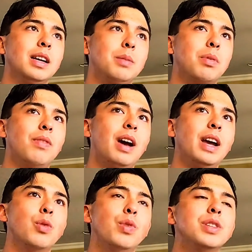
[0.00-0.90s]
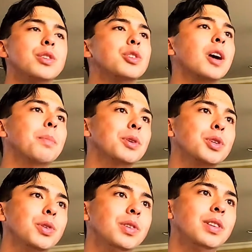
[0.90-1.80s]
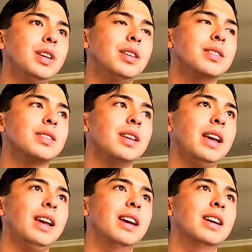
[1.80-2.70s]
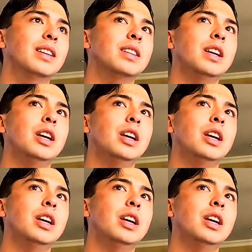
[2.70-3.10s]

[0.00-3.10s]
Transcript: provide research opportunities and